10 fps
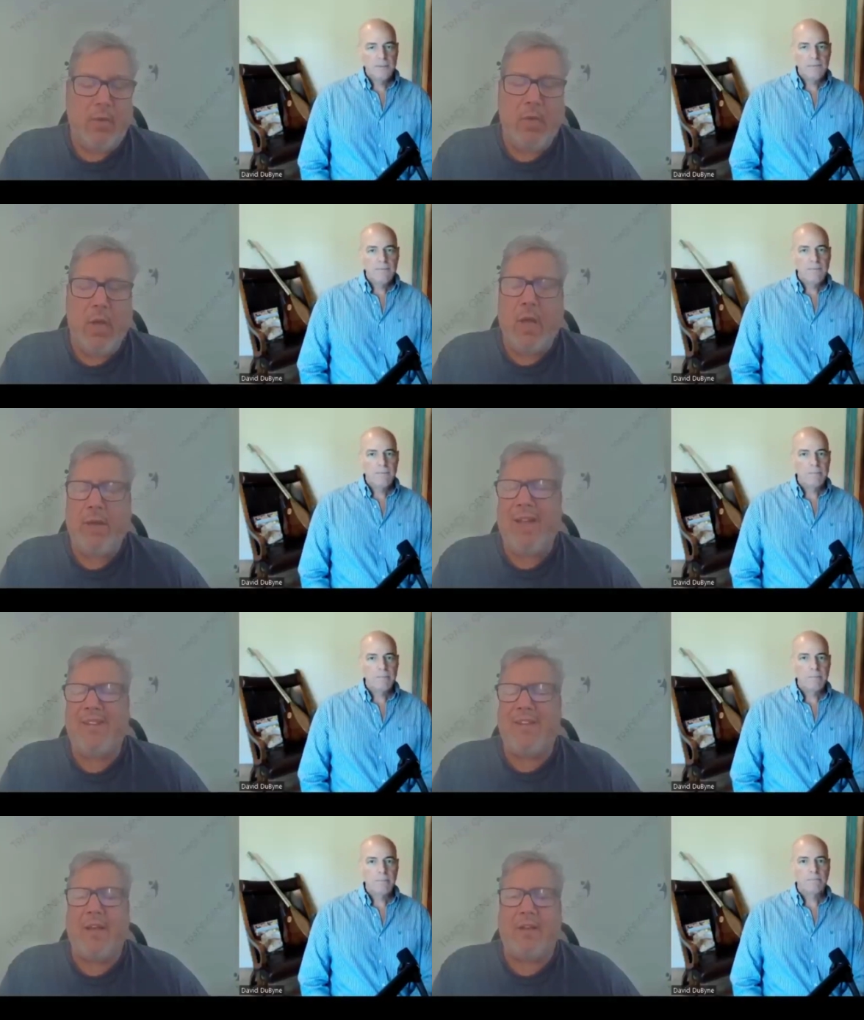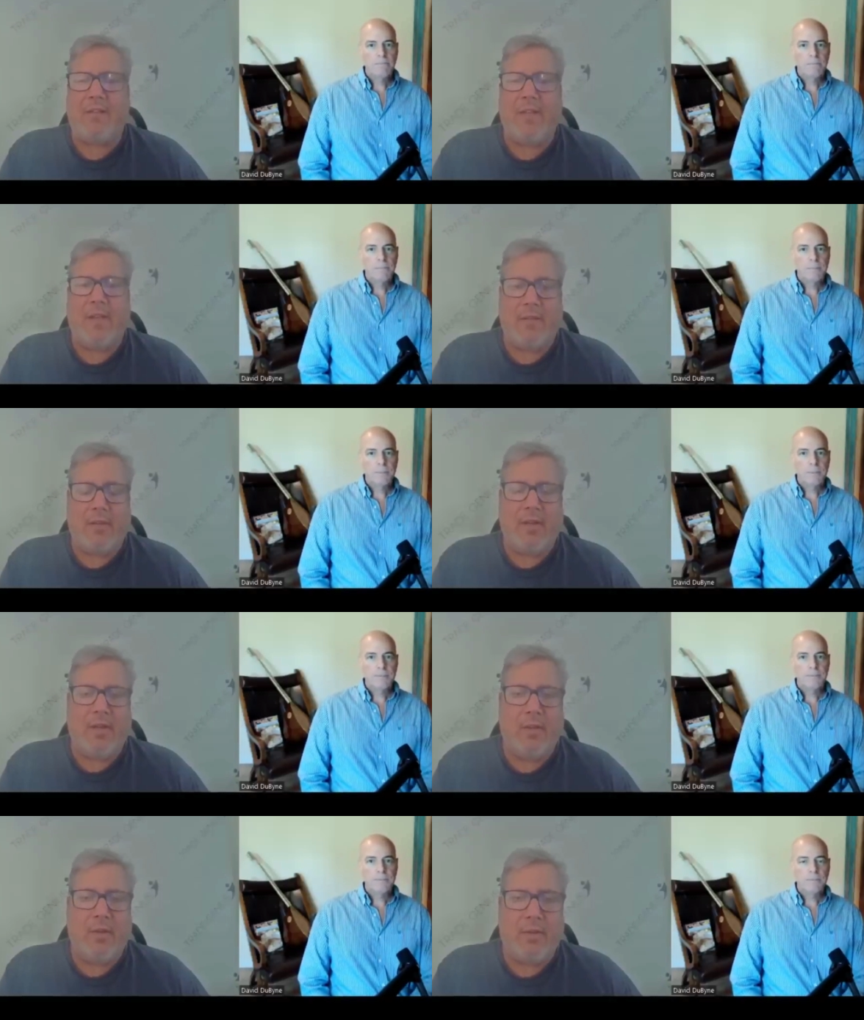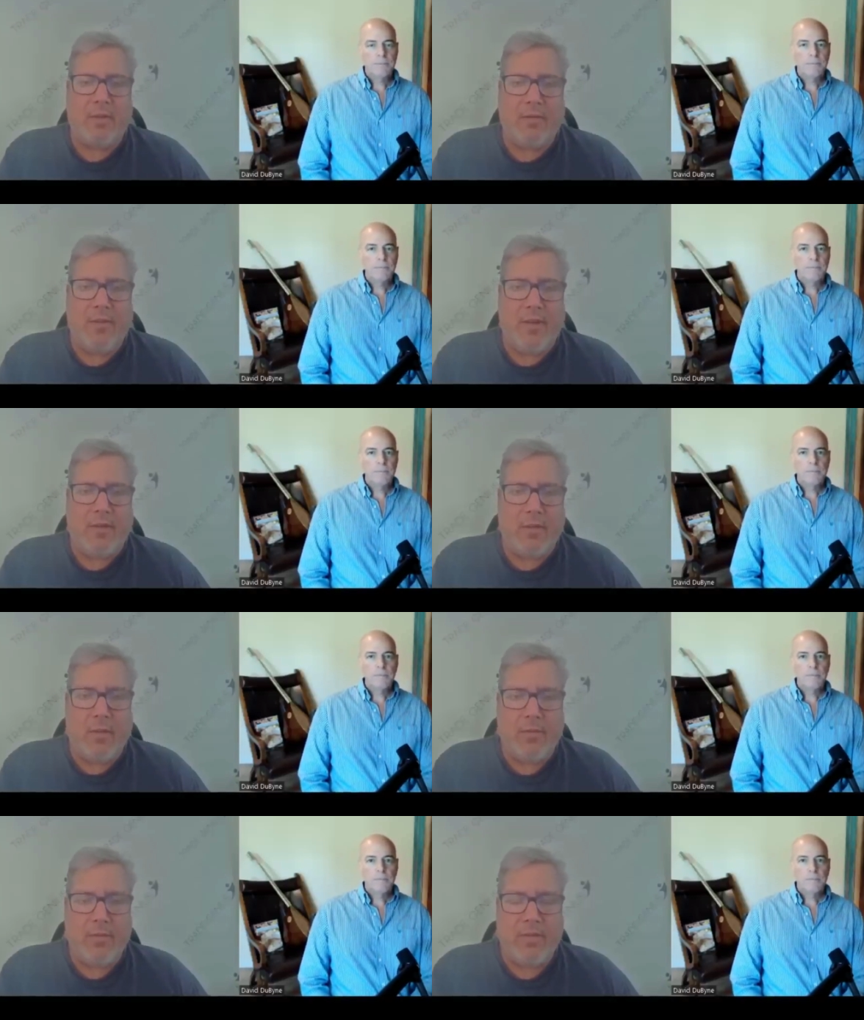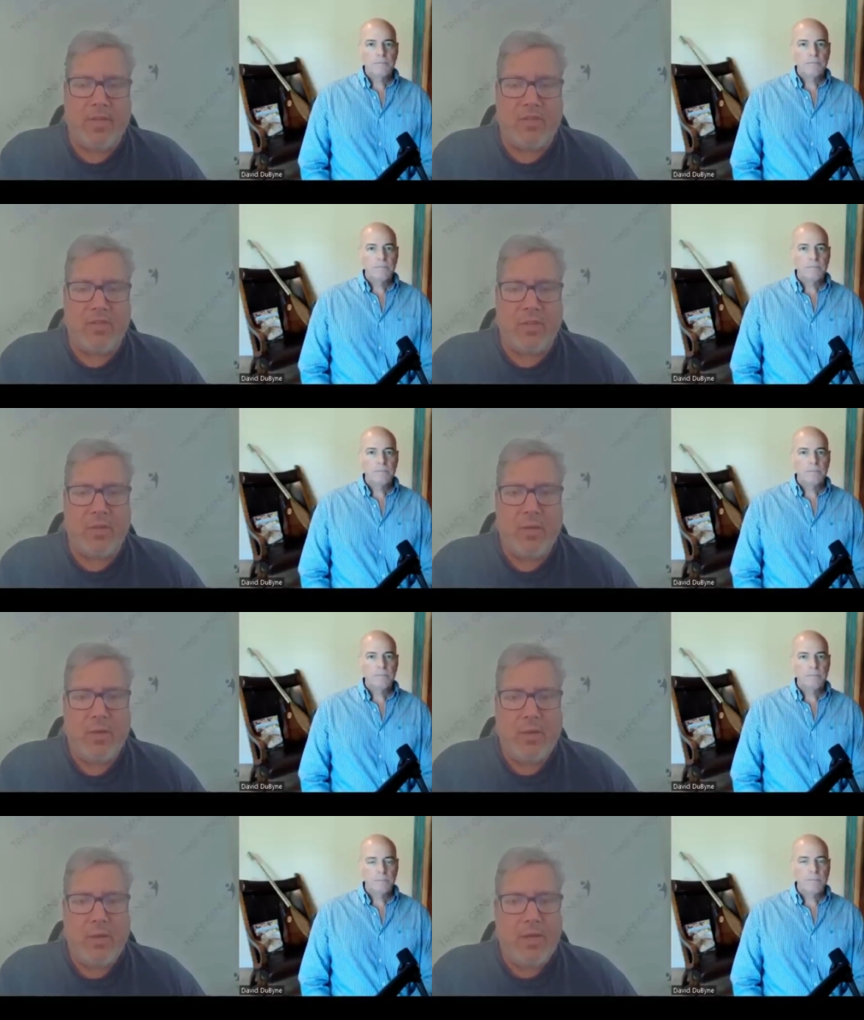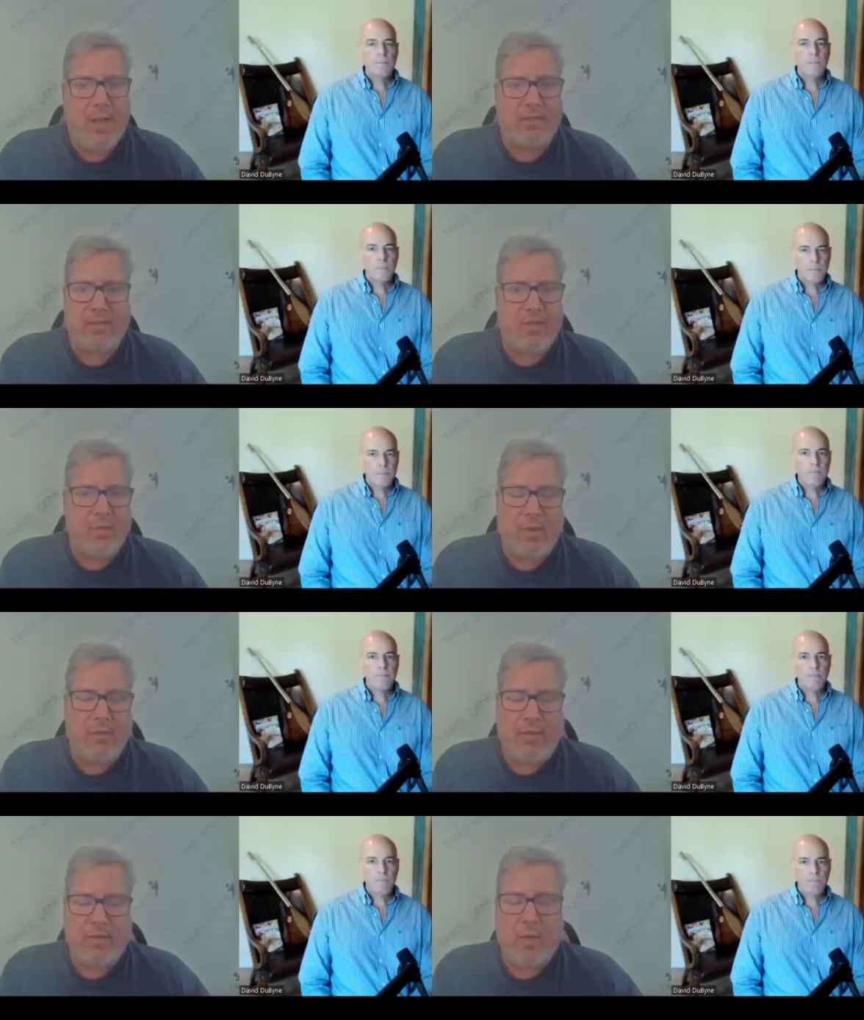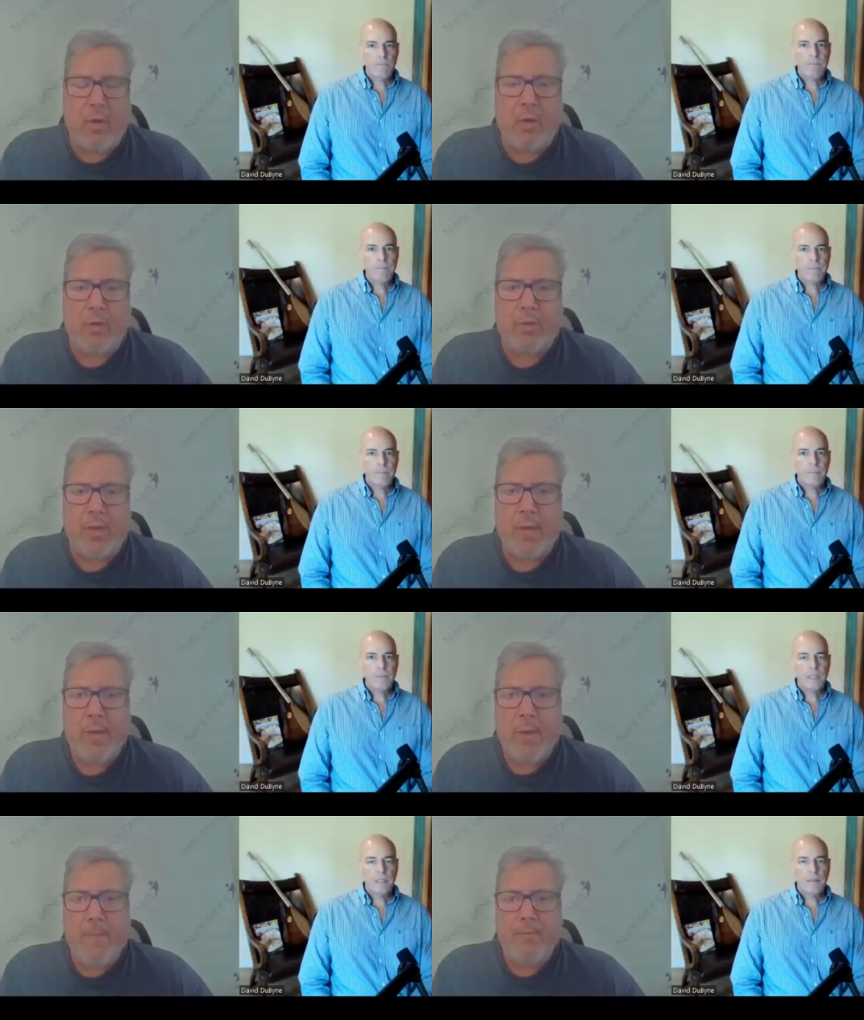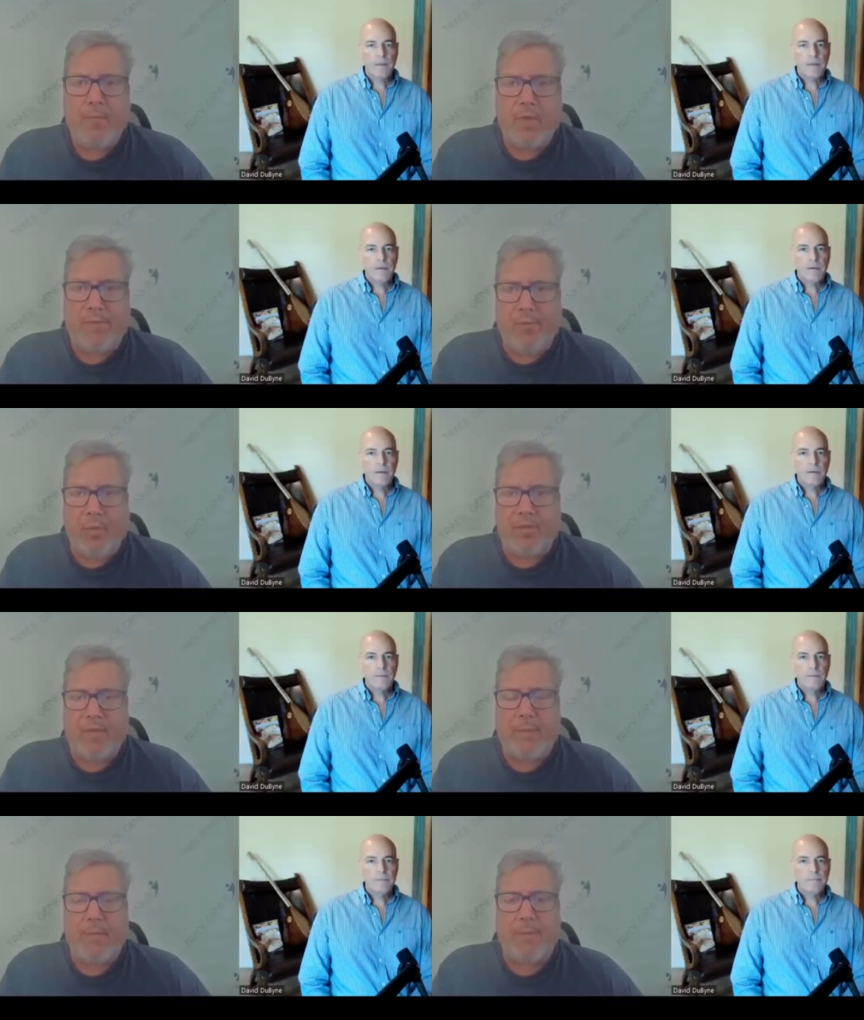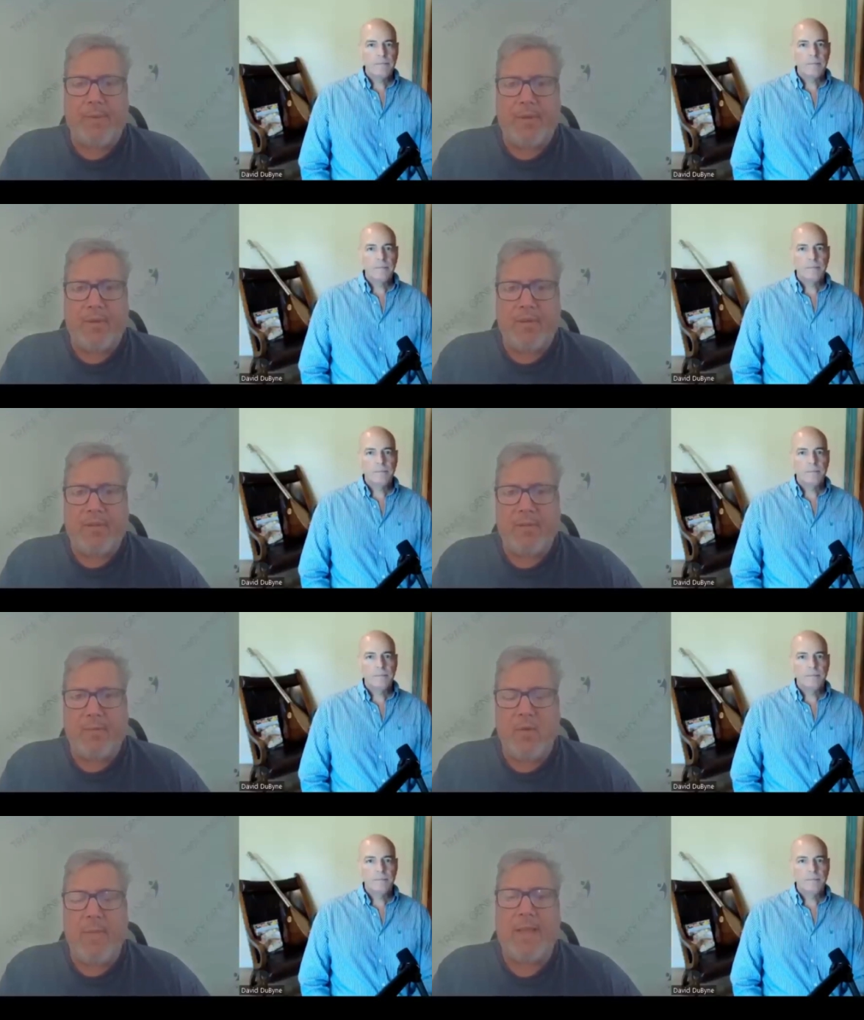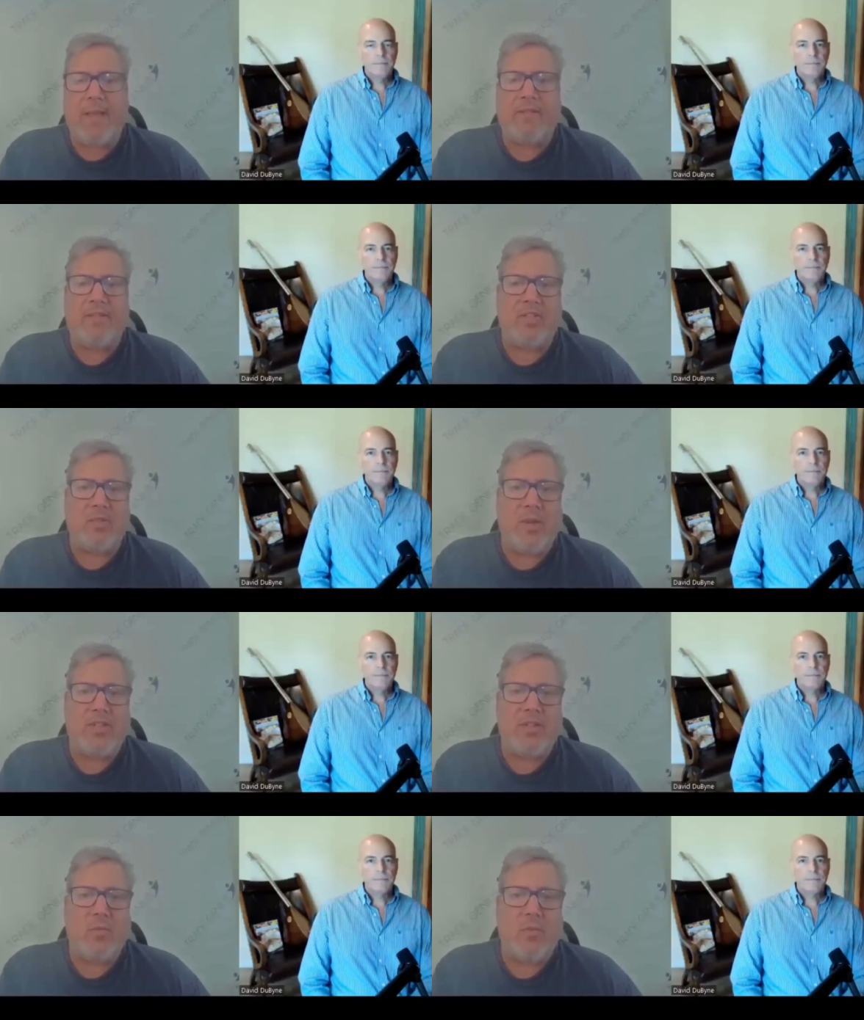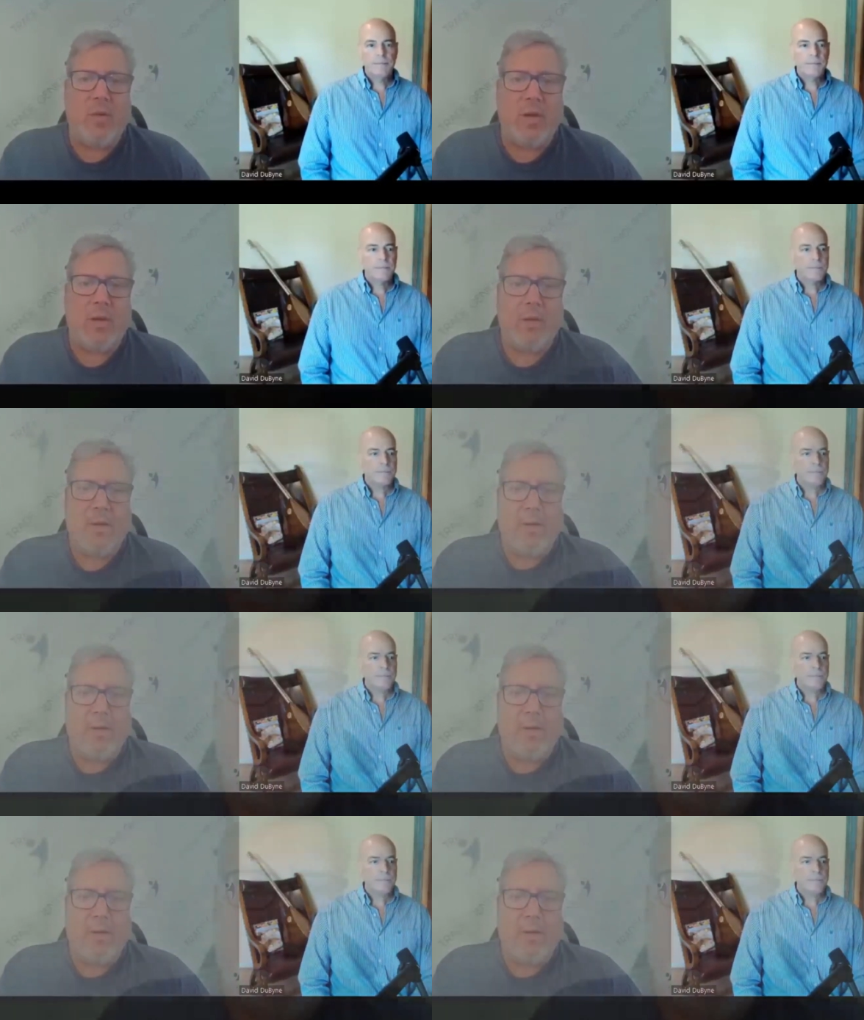Speaker 1: not not in the United States. They're going to do this defense authorization, execute whatever it is called, uh, to force them to produce. You may get a situation where,